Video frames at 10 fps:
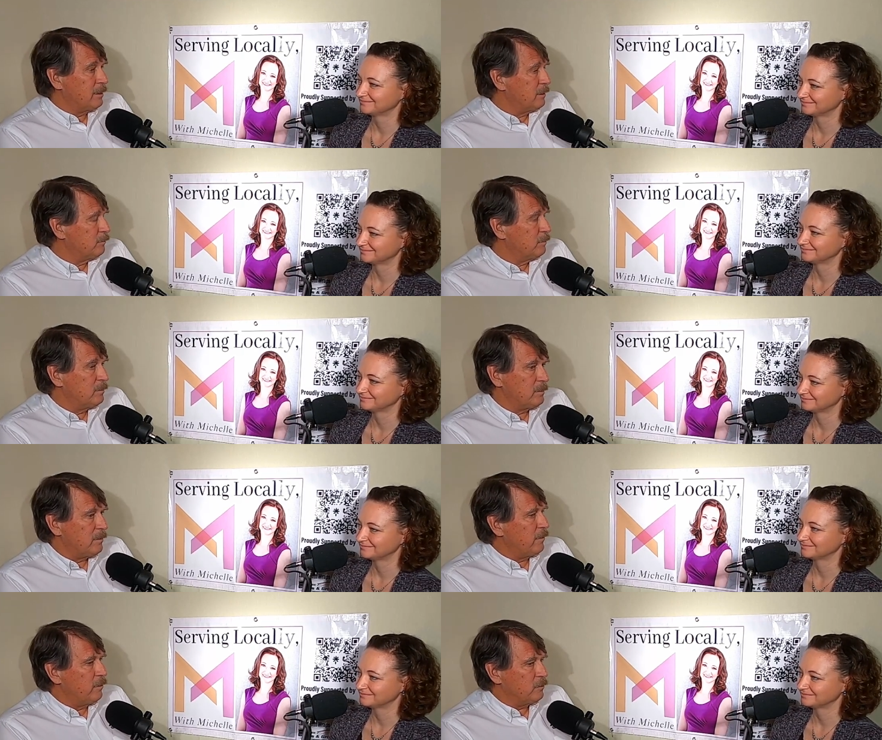Speaker 1: Um,
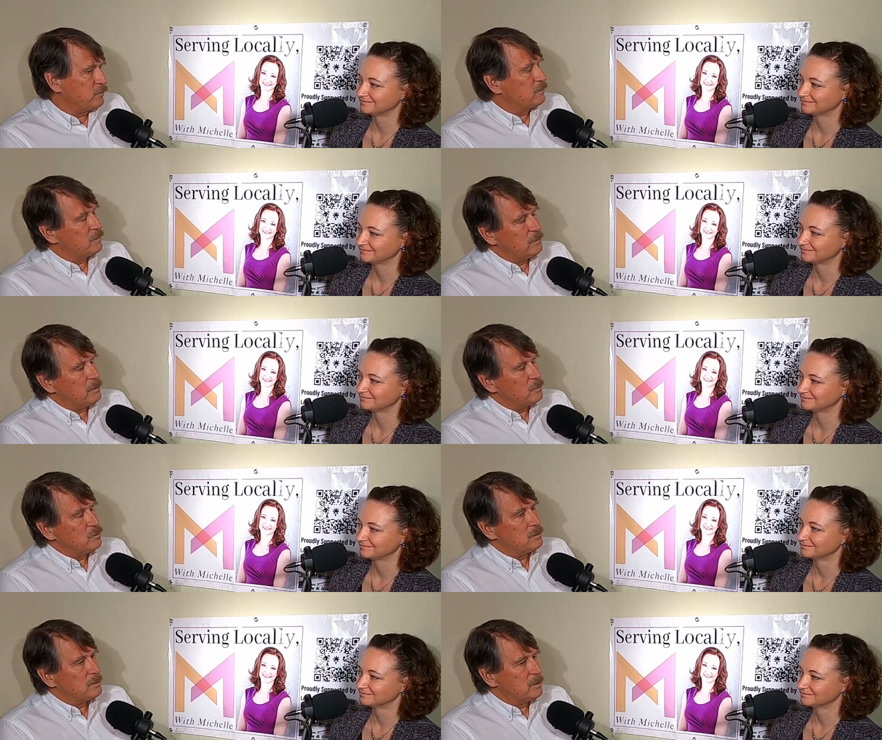those,
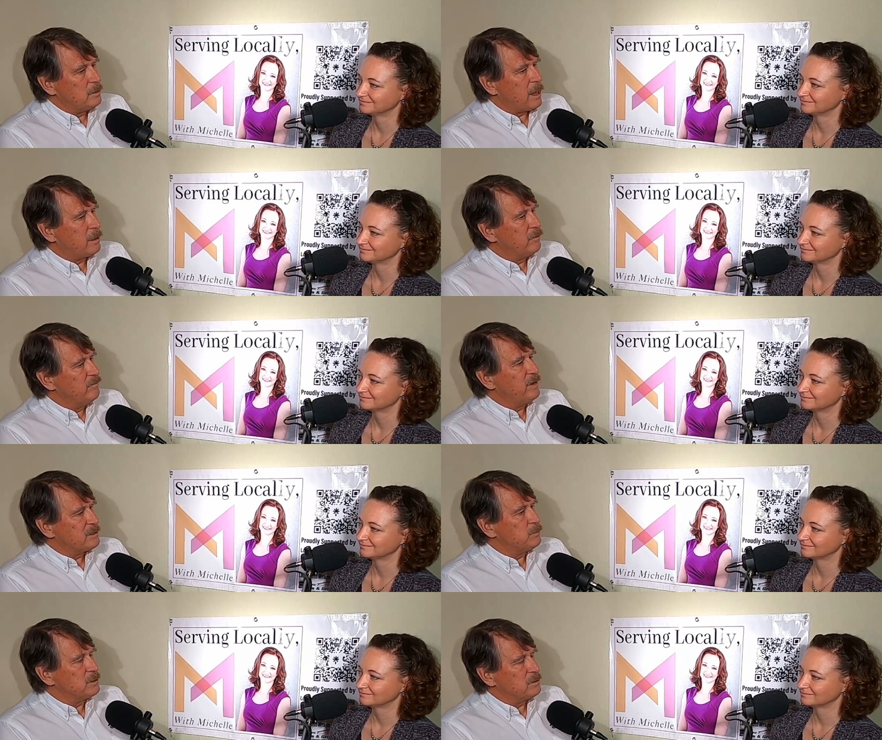those dollar
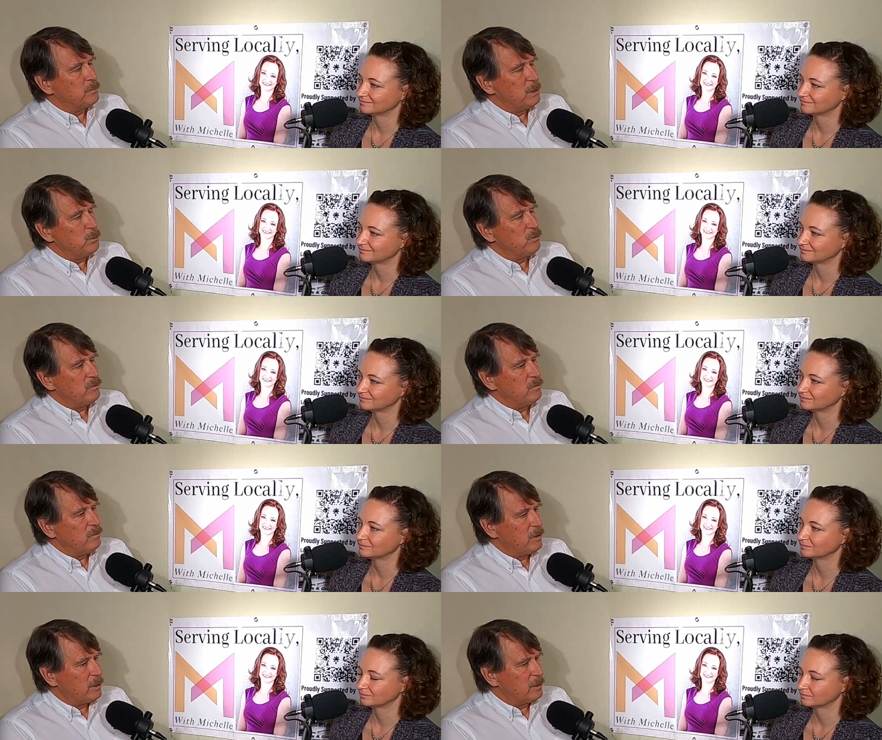investments that people
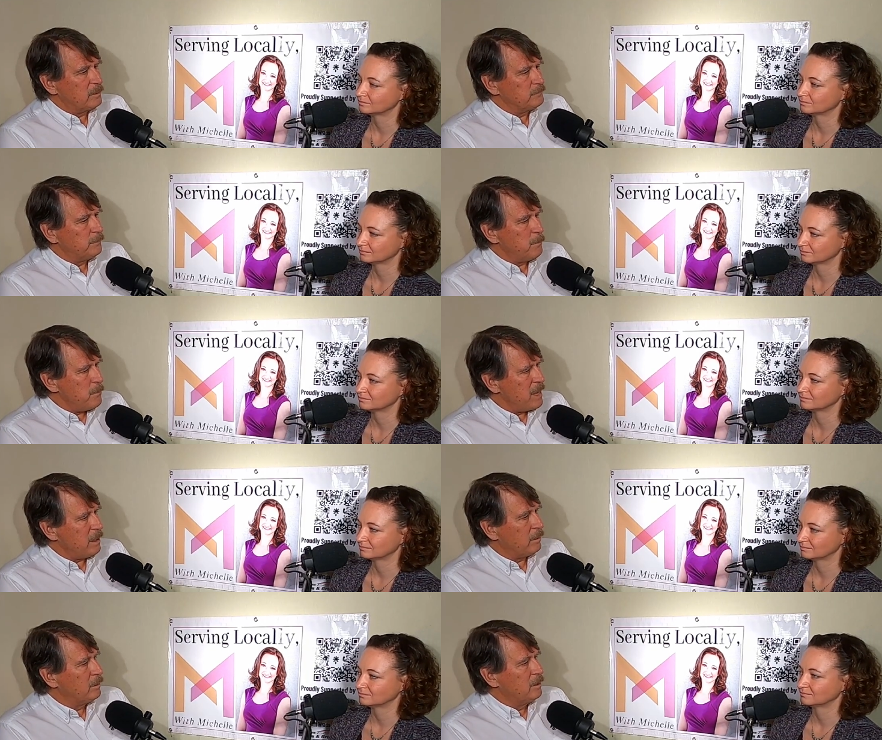um,
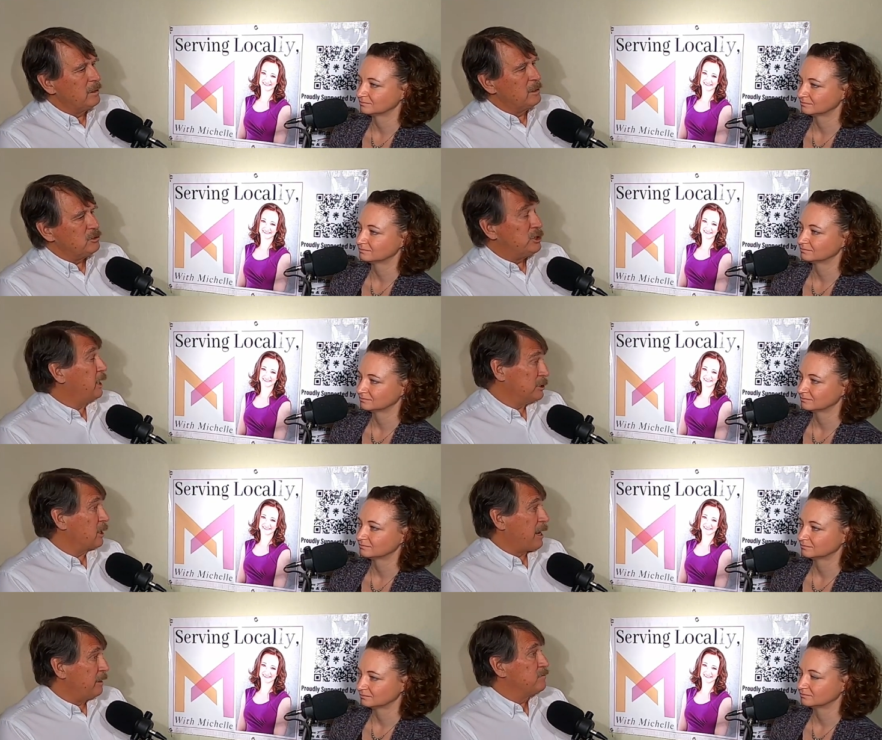make change
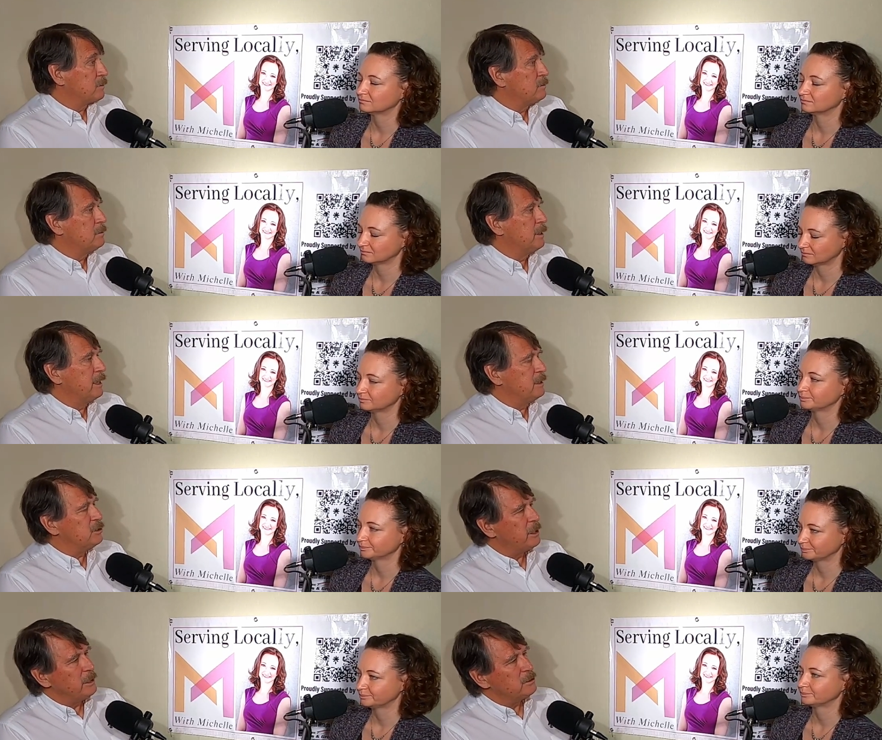lives
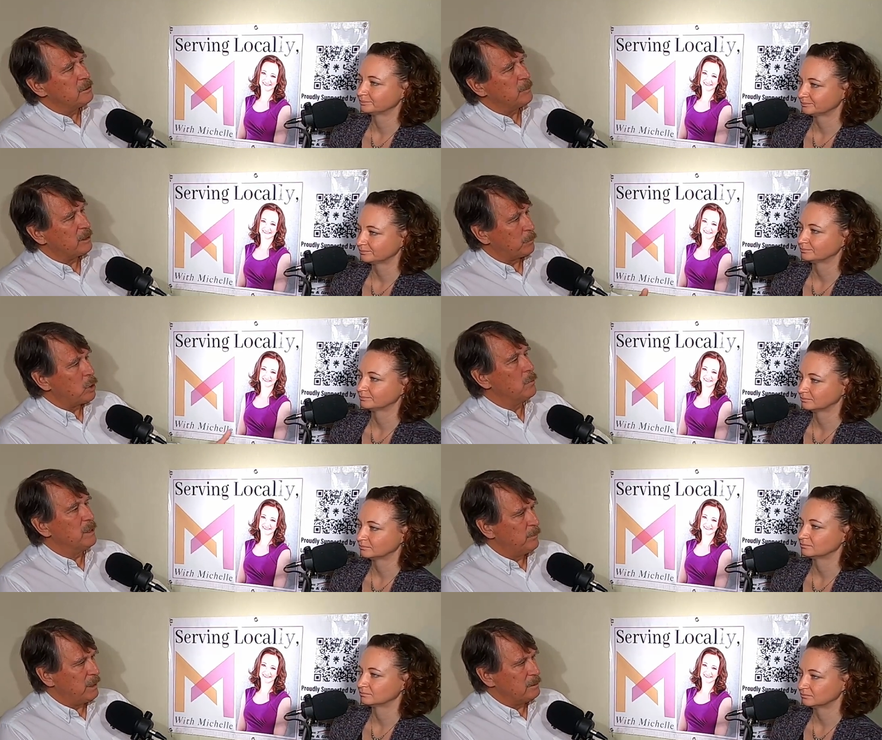and change them on a
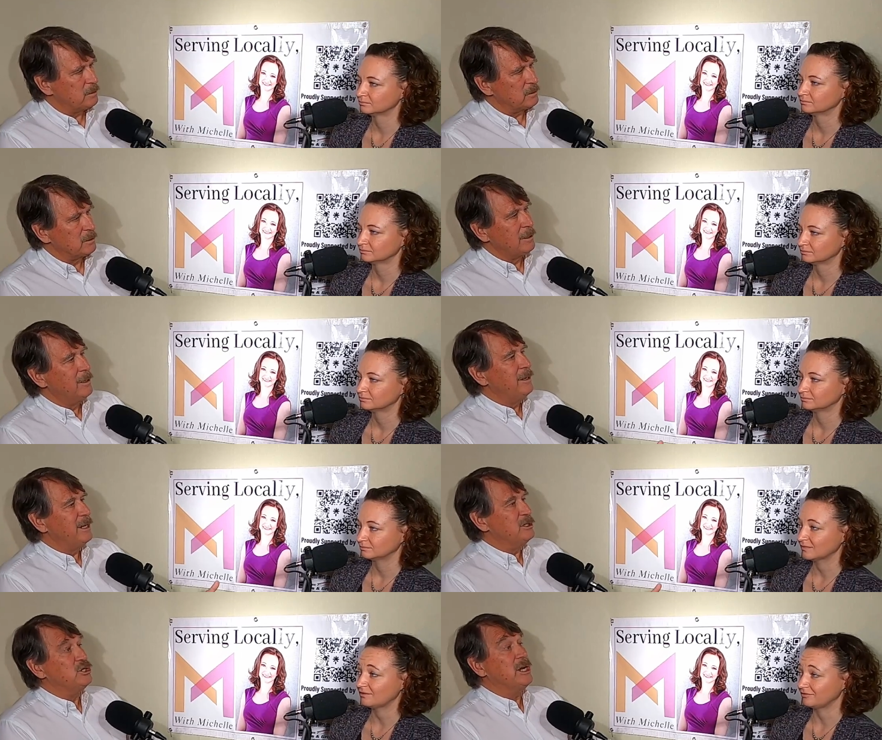permanent basis
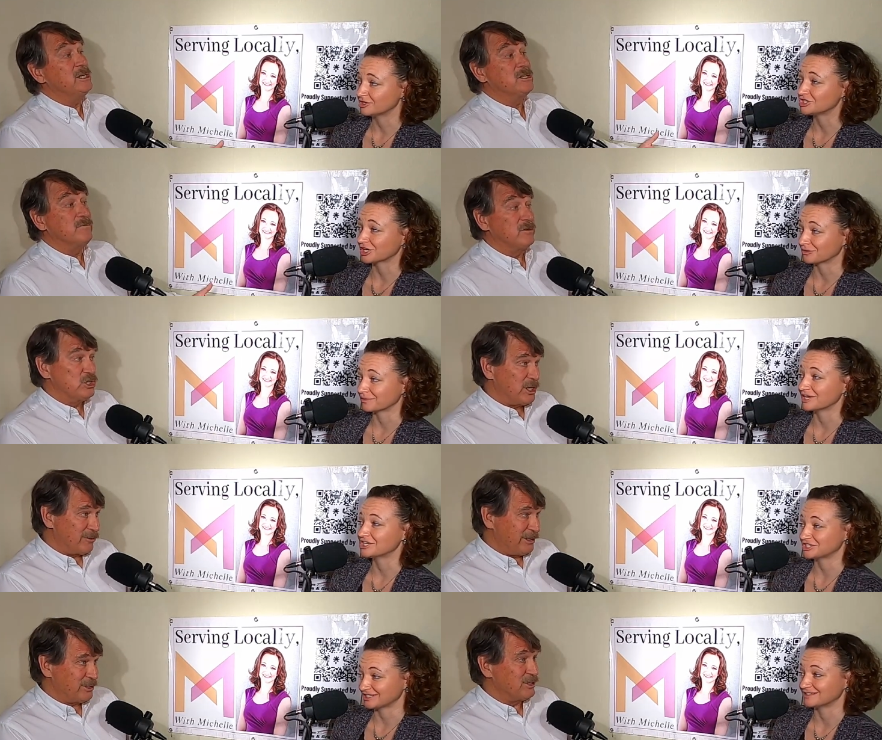and, and change for them for
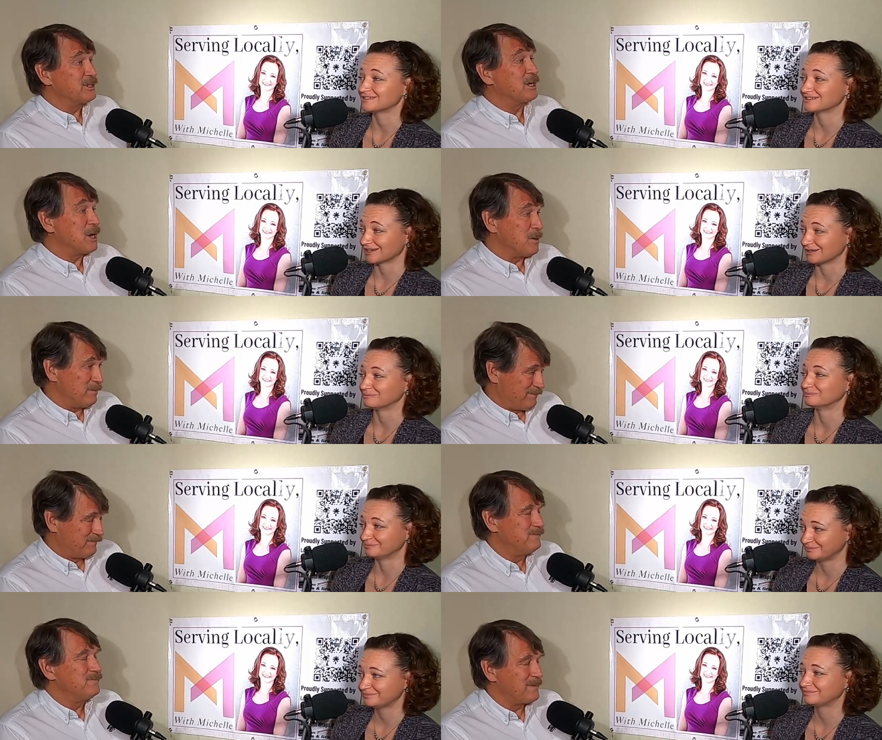generations to come.
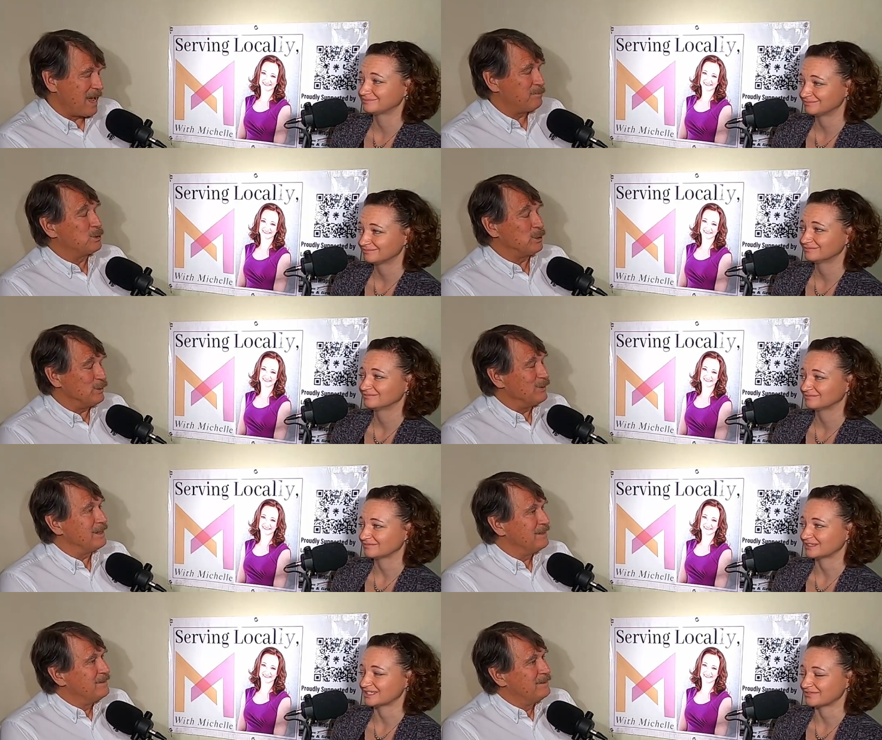
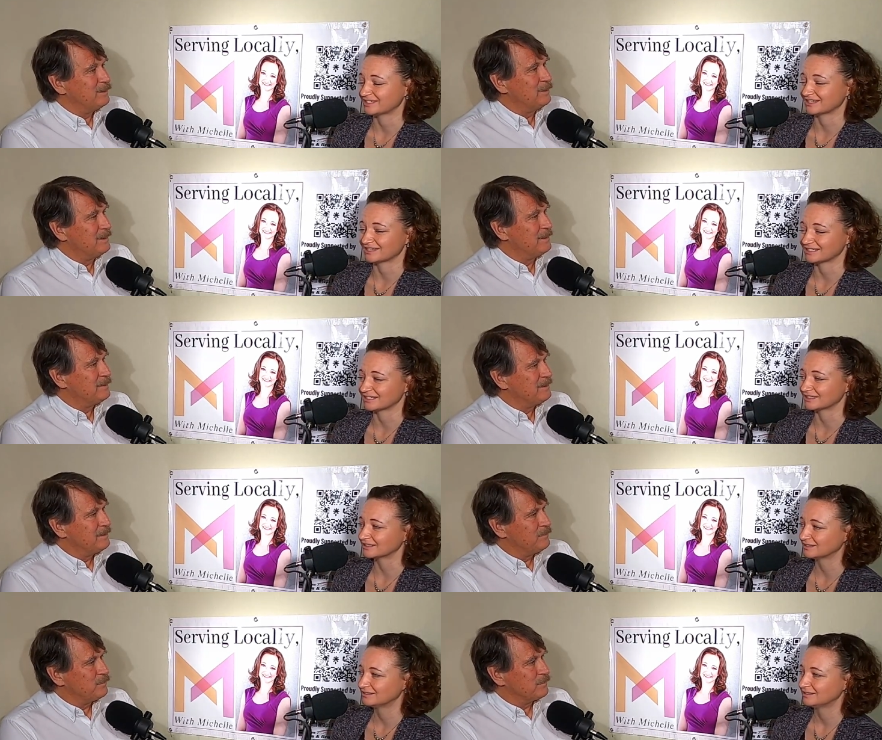Absolutely.
Speaker 2: That's fantastic.